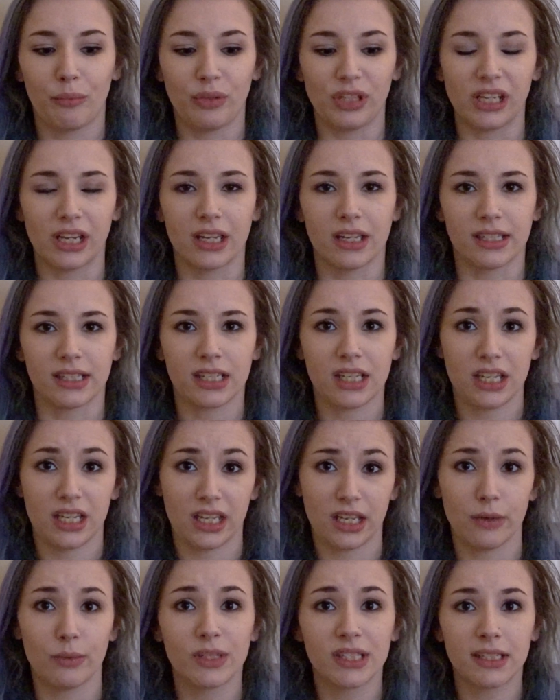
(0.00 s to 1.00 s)
because
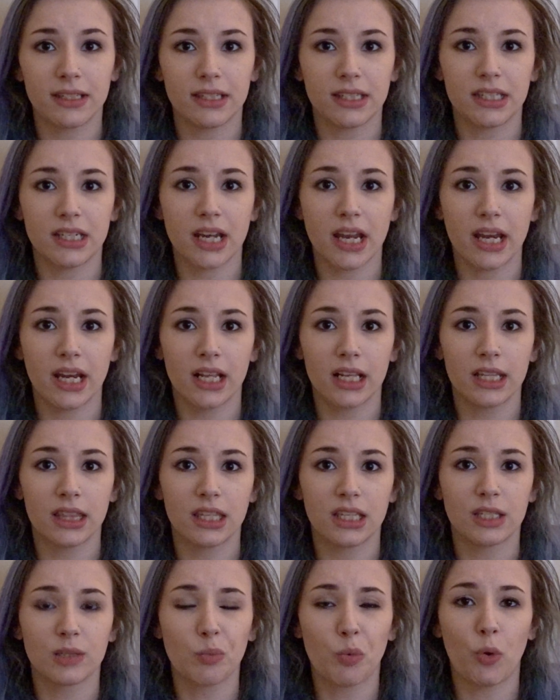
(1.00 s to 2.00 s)
he was instigating at
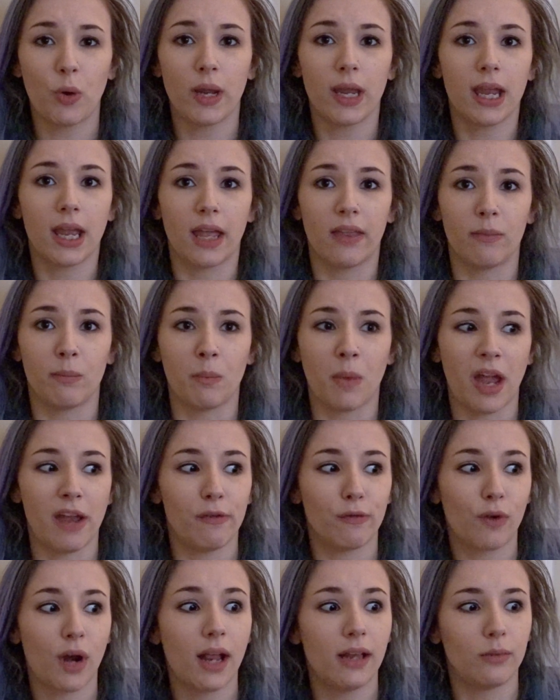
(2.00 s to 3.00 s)
this point, and my
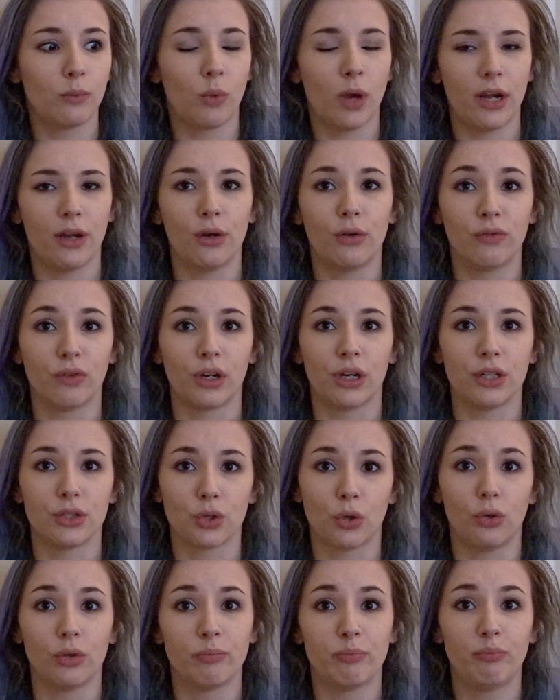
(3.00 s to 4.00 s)
friend went over and
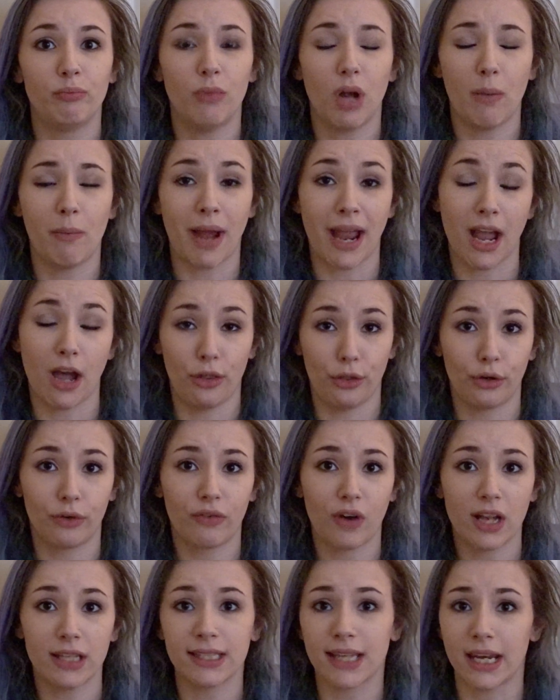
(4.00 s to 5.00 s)
told my other
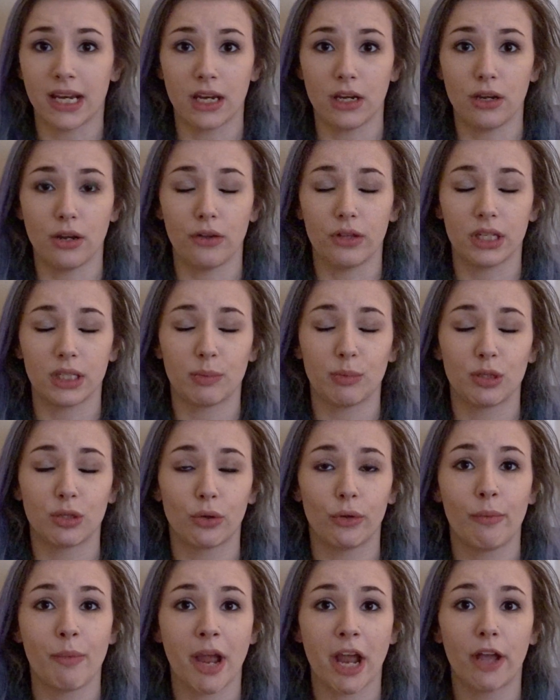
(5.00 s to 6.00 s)
friends, I didn't know this, but
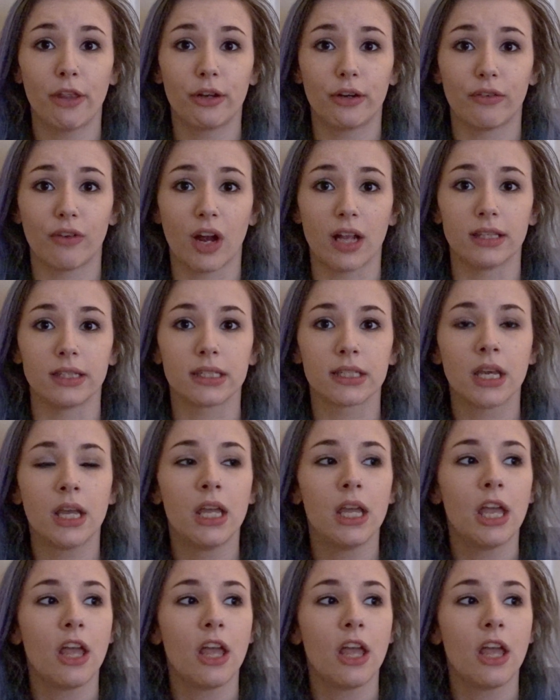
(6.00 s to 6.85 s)
told my other friends